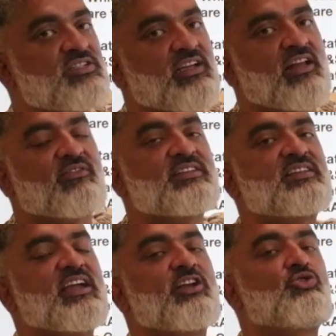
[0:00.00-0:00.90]
And once
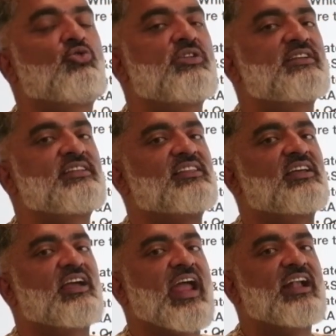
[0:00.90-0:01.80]
again, notice at
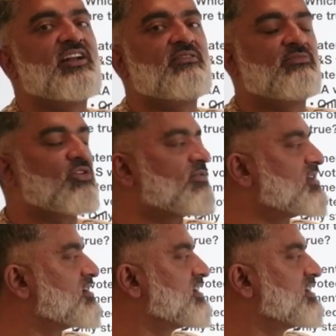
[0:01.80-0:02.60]
the end of the